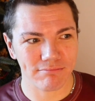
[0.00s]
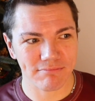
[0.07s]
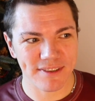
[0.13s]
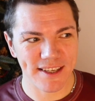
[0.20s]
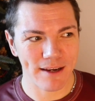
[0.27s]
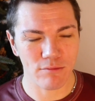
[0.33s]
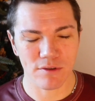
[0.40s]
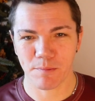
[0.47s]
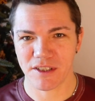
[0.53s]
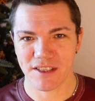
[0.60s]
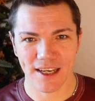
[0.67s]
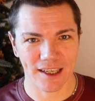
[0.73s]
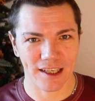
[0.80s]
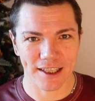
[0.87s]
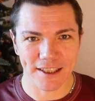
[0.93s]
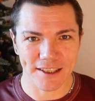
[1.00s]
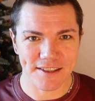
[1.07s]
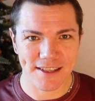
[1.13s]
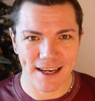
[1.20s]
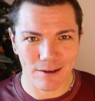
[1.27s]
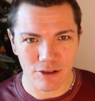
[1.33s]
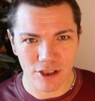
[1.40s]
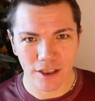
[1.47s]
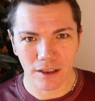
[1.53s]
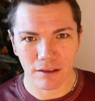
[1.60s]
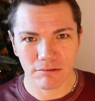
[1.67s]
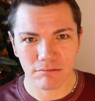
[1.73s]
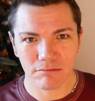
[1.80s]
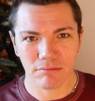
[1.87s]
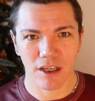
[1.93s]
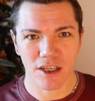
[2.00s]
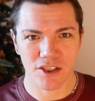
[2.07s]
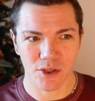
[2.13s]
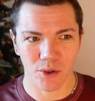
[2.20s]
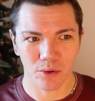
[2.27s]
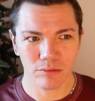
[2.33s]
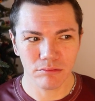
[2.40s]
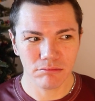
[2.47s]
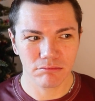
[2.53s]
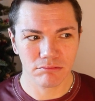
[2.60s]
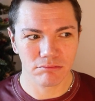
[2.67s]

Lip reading: say it was particularly nostalgic at all,